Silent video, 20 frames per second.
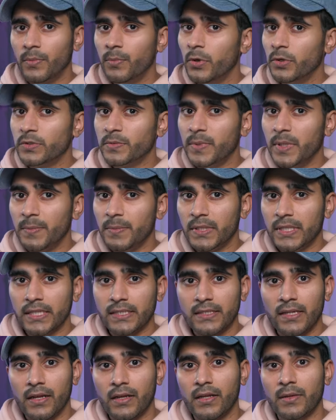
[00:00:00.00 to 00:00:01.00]
For most people,
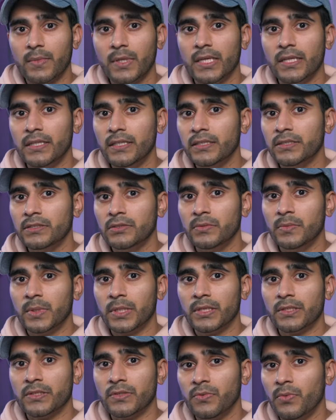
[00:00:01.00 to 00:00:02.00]
that's not going to be an issue
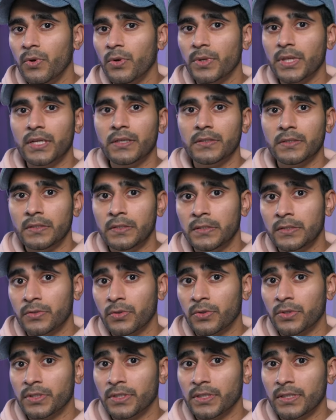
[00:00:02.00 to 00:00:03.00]
because you won't hear the
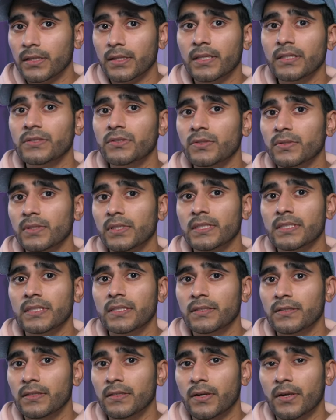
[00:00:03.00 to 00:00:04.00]
distortion unless you're
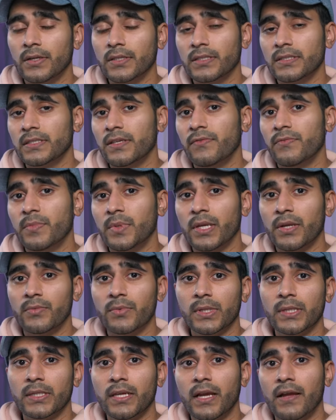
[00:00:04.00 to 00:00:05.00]
listening to the Arctis 7P at
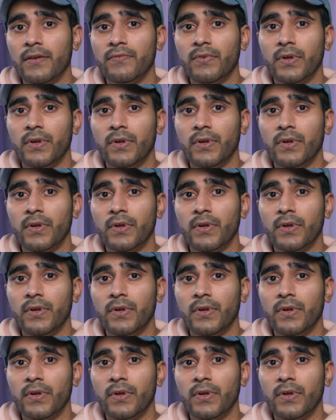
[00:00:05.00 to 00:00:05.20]
really high